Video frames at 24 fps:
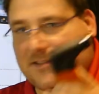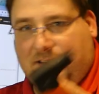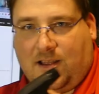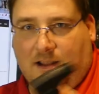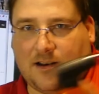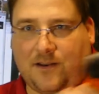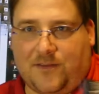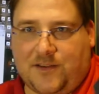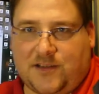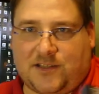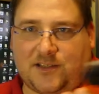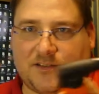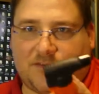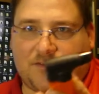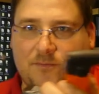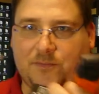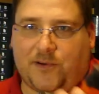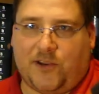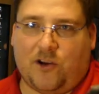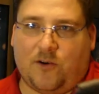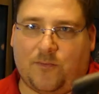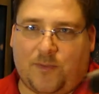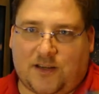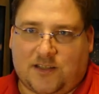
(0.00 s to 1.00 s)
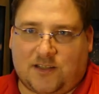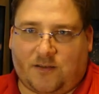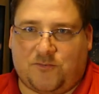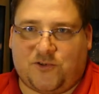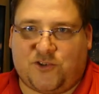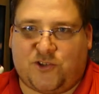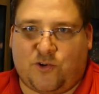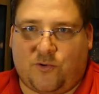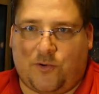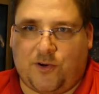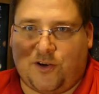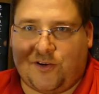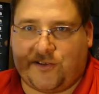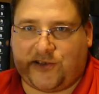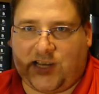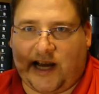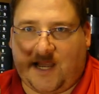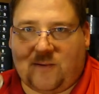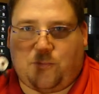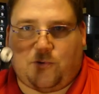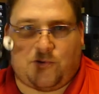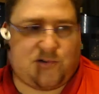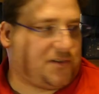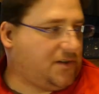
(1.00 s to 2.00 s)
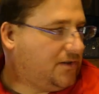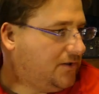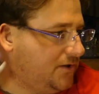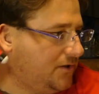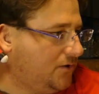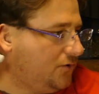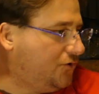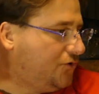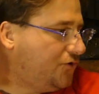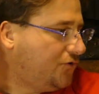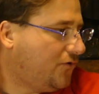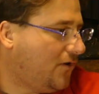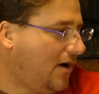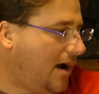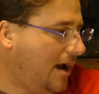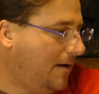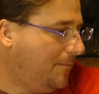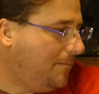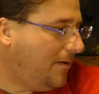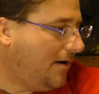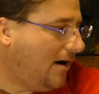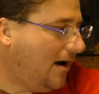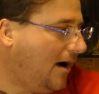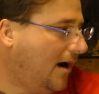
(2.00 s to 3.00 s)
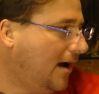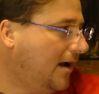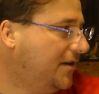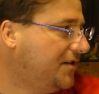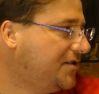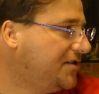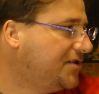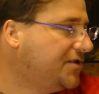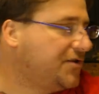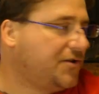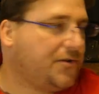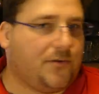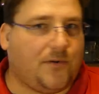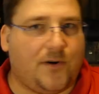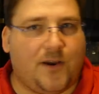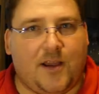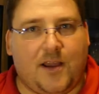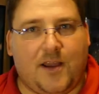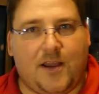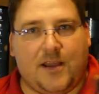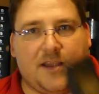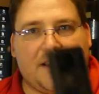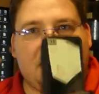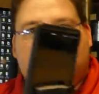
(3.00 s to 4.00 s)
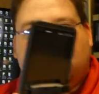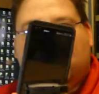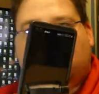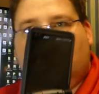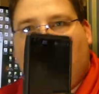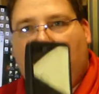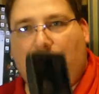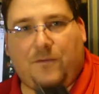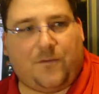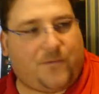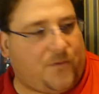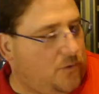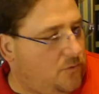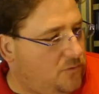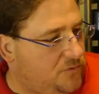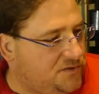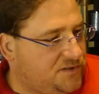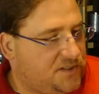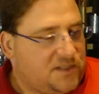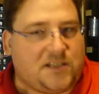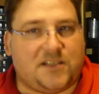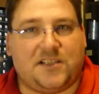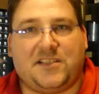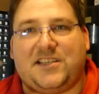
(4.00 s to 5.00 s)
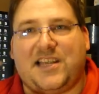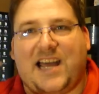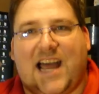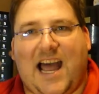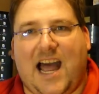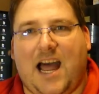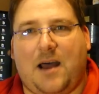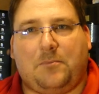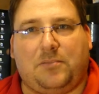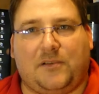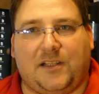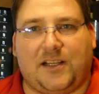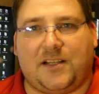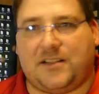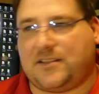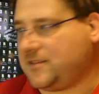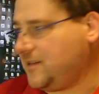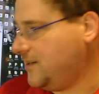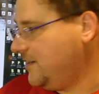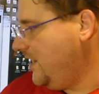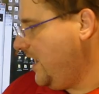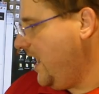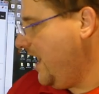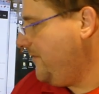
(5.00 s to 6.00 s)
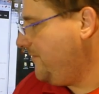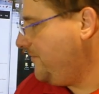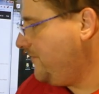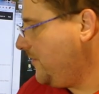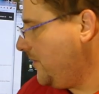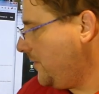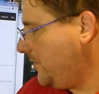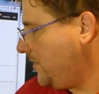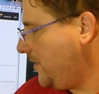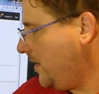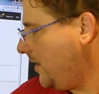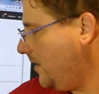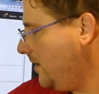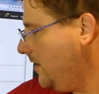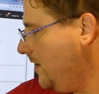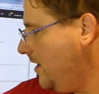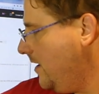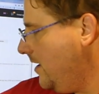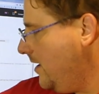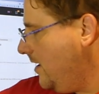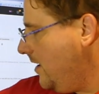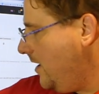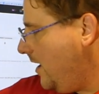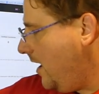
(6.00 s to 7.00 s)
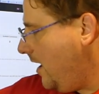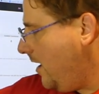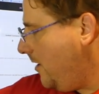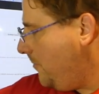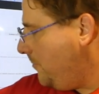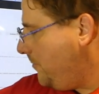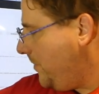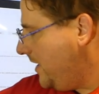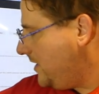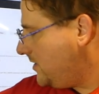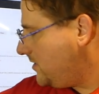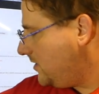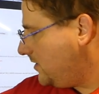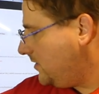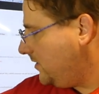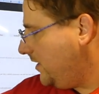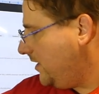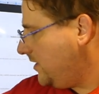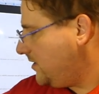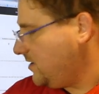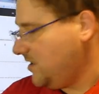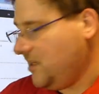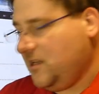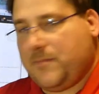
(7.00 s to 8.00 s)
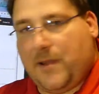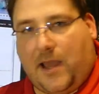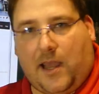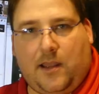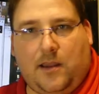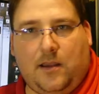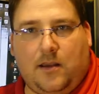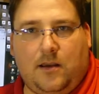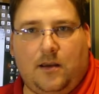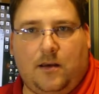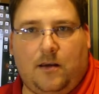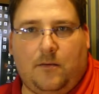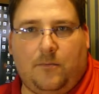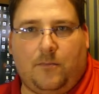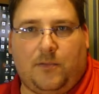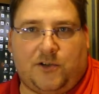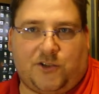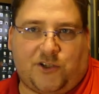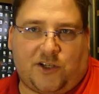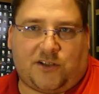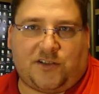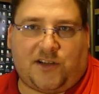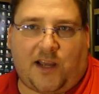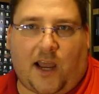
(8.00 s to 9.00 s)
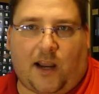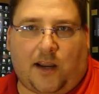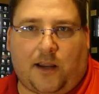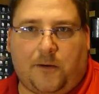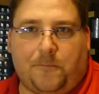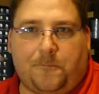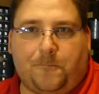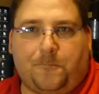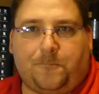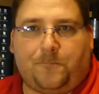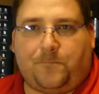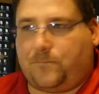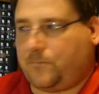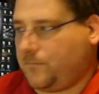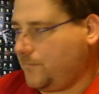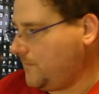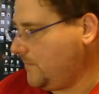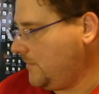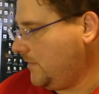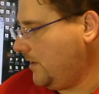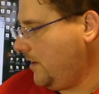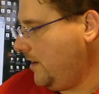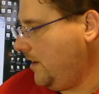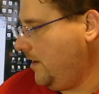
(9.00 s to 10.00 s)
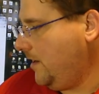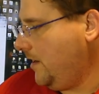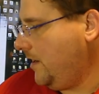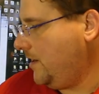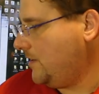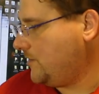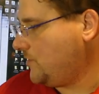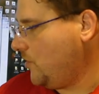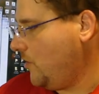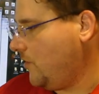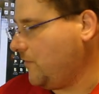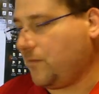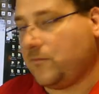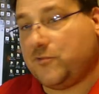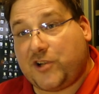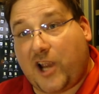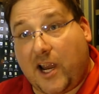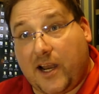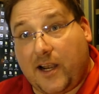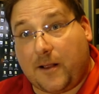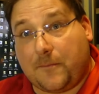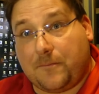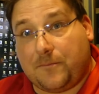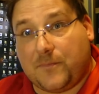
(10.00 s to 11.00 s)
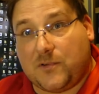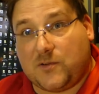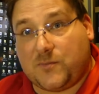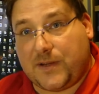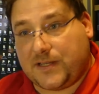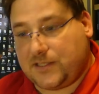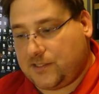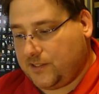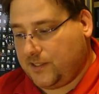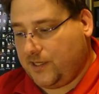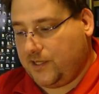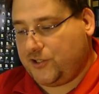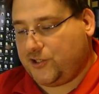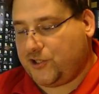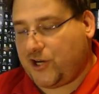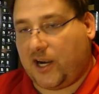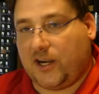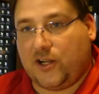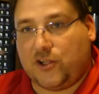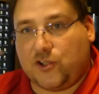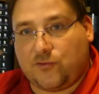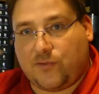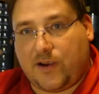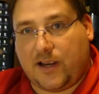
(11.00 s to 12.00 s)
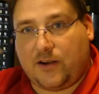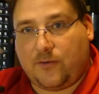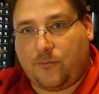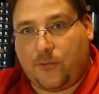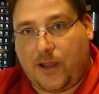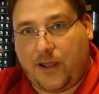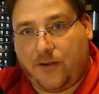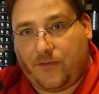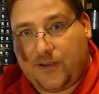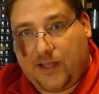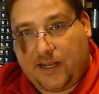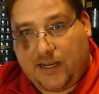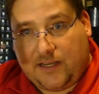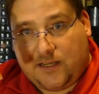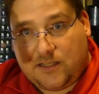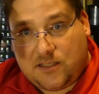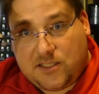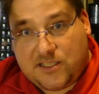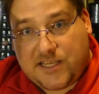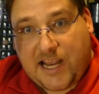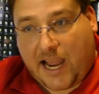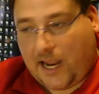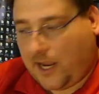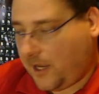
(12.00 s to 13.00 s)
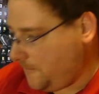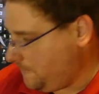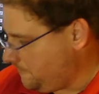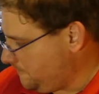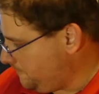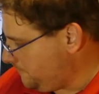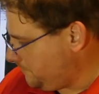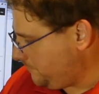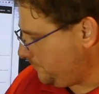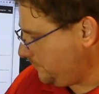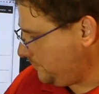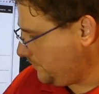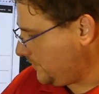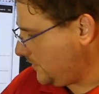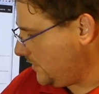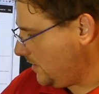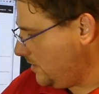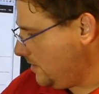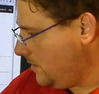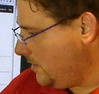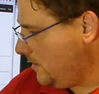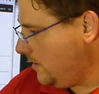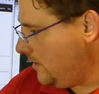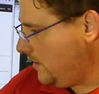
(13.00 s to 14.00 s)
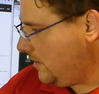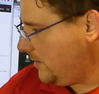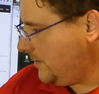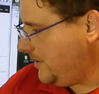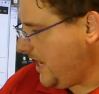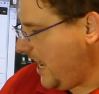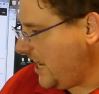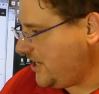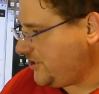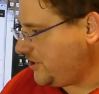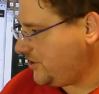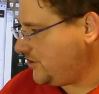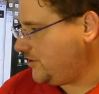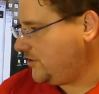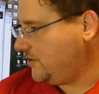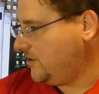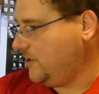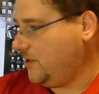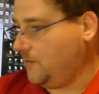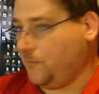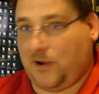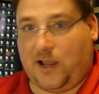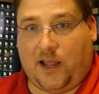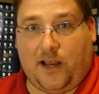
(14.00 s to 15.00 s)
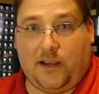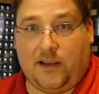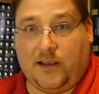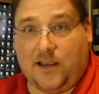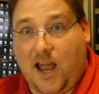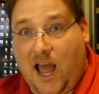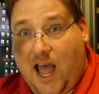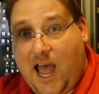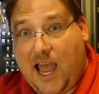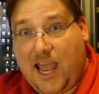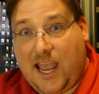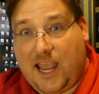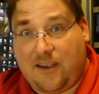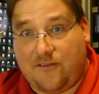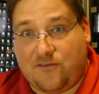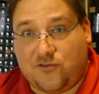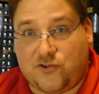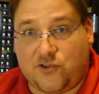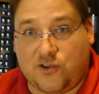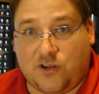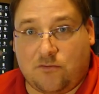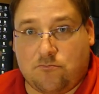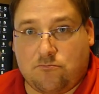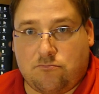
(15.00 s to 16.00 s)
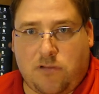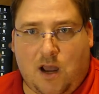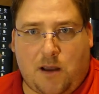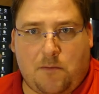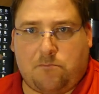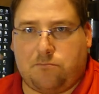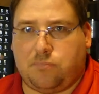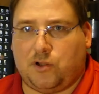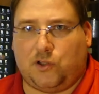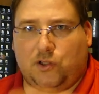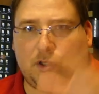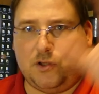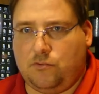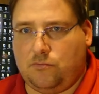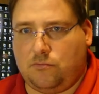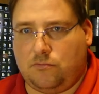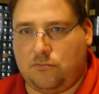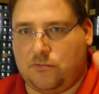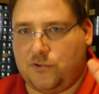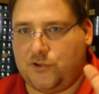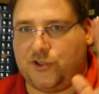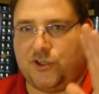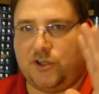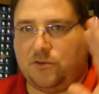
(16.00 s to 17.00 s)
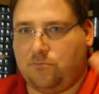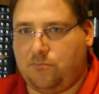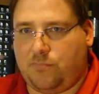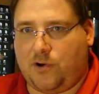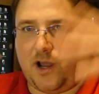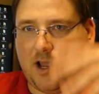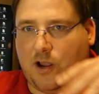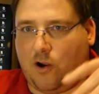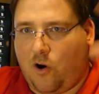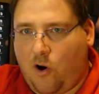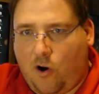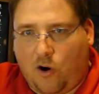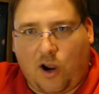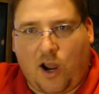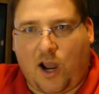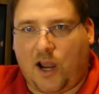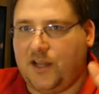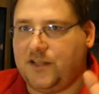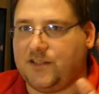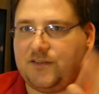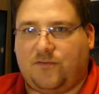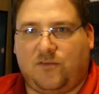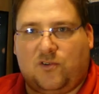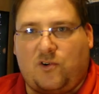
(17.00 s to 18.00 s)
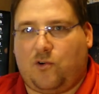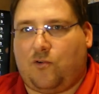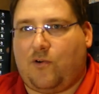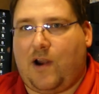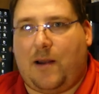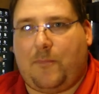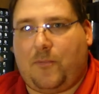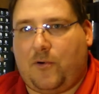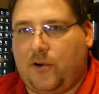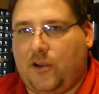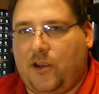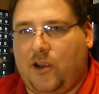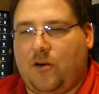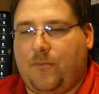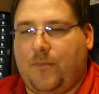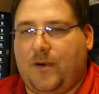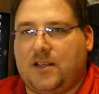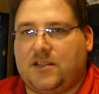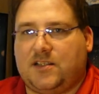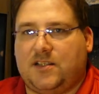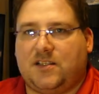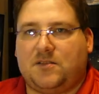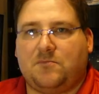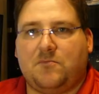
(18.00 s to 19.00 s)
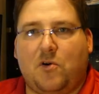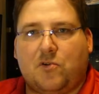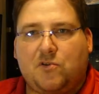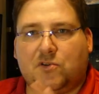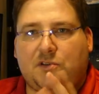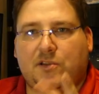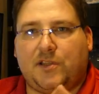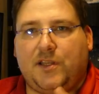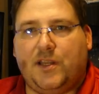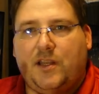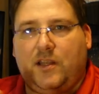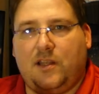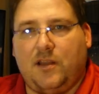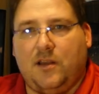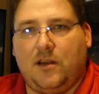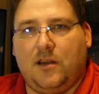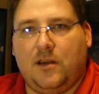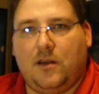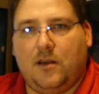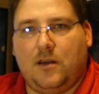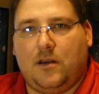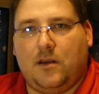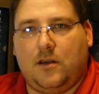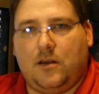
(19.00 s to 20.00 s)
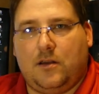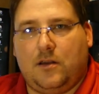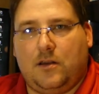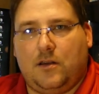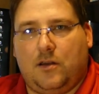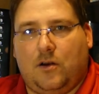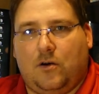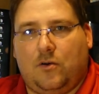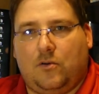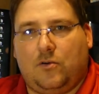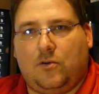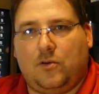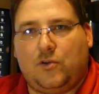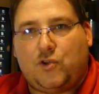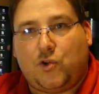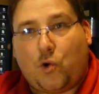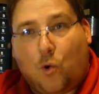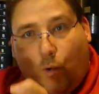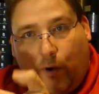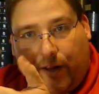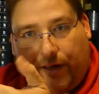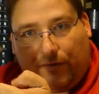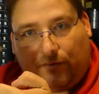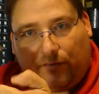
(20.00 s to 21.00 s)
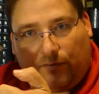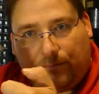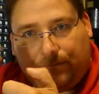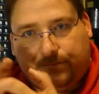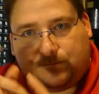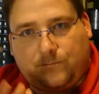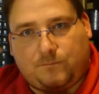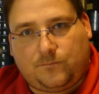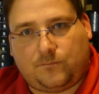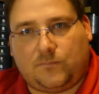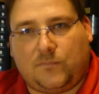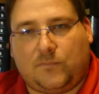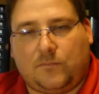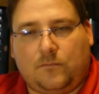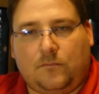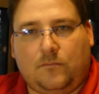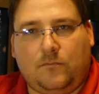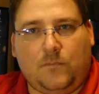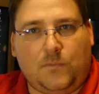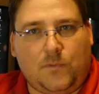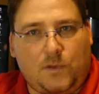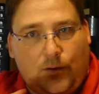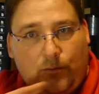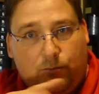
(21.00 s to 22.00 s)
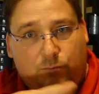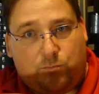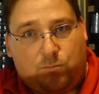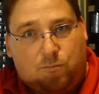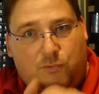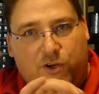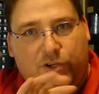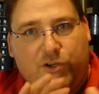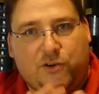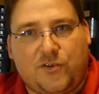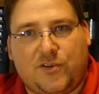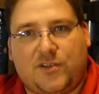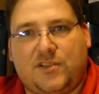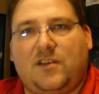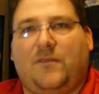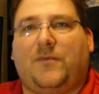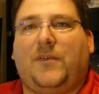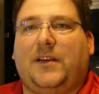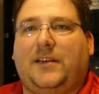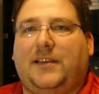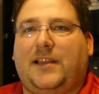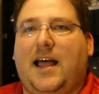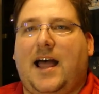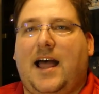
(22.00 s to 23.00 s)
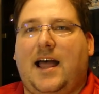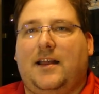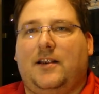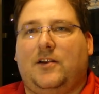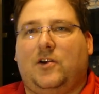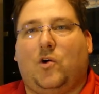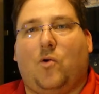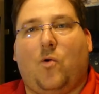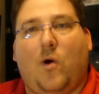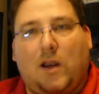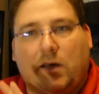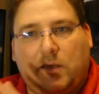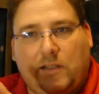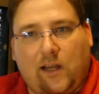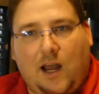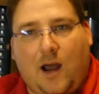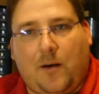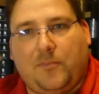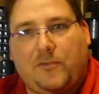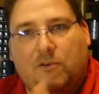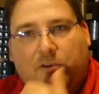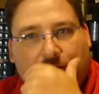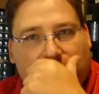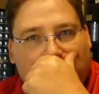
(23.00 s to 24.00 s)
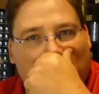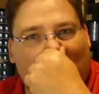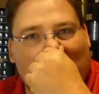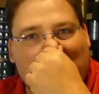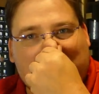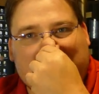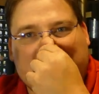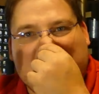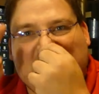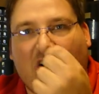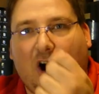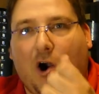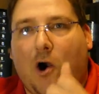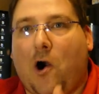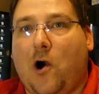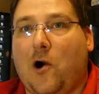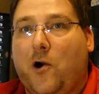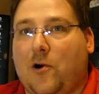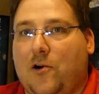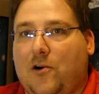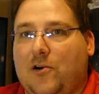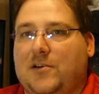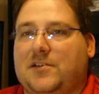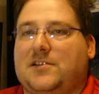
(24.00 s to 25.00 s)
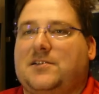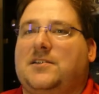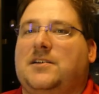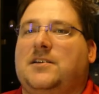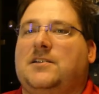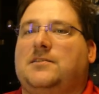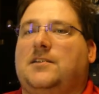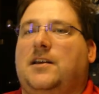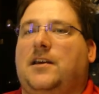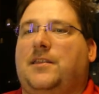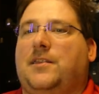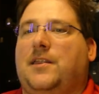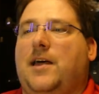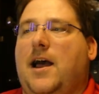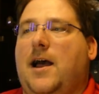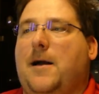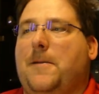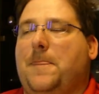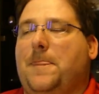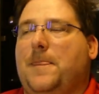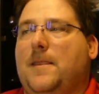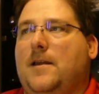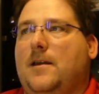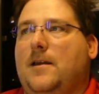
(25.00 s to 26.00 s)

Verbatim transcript: None of this is from GearBest, I'm just showing you examples, to little tripods to cell phones and tablets and everything. Um, basically, it's eBay, but just tech. Okay, and it's all China. It's basically a China direct way of getting tech. Gadgets. You can buy knives, you can buy balloons, you can buy all kinds of crap on GearBest. It's mostly, you know, toys printers, stuff like that, quadcopters, RC cars, things like that.